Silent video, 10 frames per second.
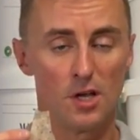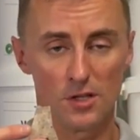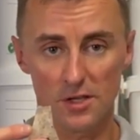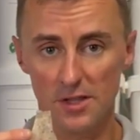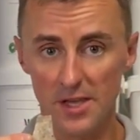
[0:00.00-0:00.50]

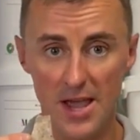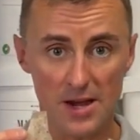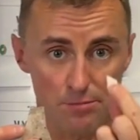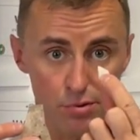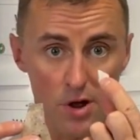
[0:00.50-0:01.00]
to the
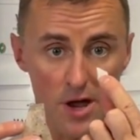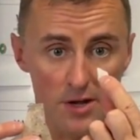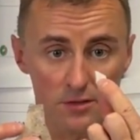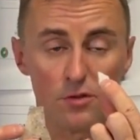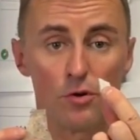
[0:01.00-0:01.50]
end
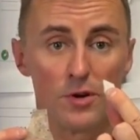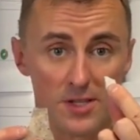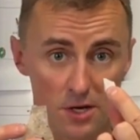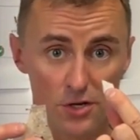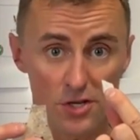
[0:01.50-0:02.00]
product known as
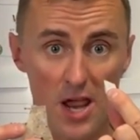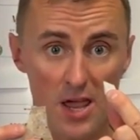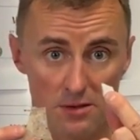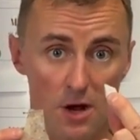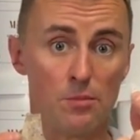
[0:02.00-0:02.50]
our
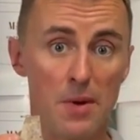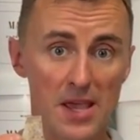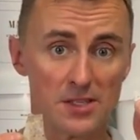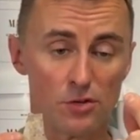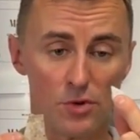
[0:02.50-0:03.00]
stain, our
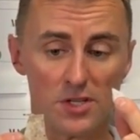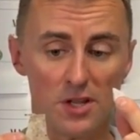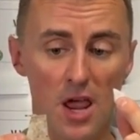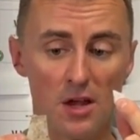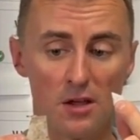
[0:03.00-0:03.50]
masonry
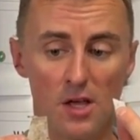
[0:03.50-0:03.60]
stain.